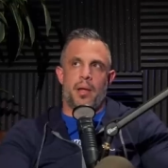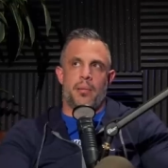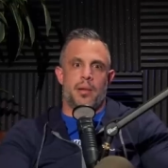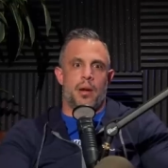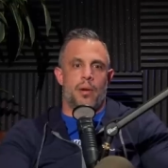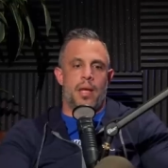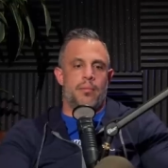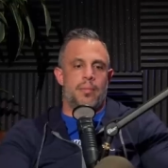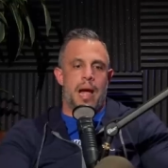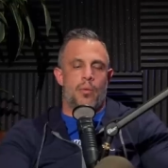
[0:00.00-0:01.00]
eight you know, eight
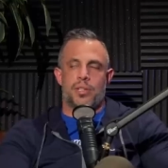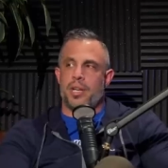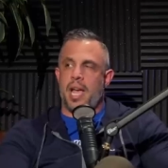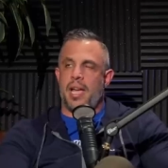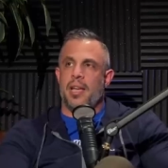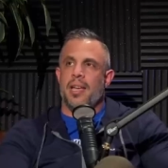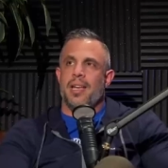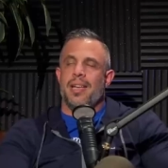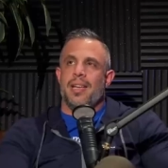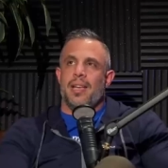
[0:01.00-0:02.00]
hours a day.
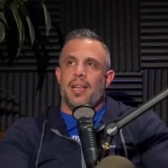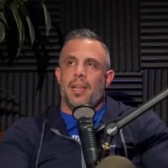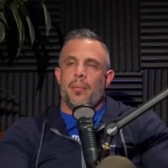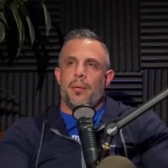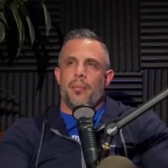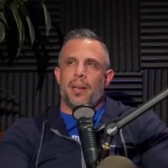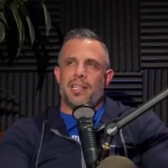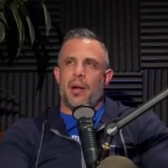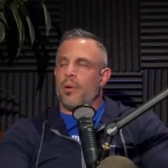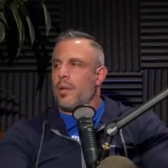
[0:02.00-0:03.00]
But is
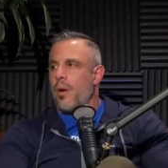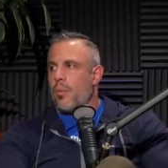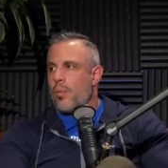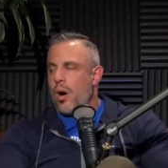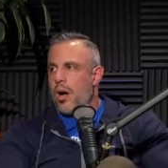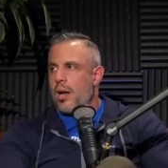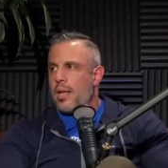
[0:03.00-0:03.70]
that really what we want?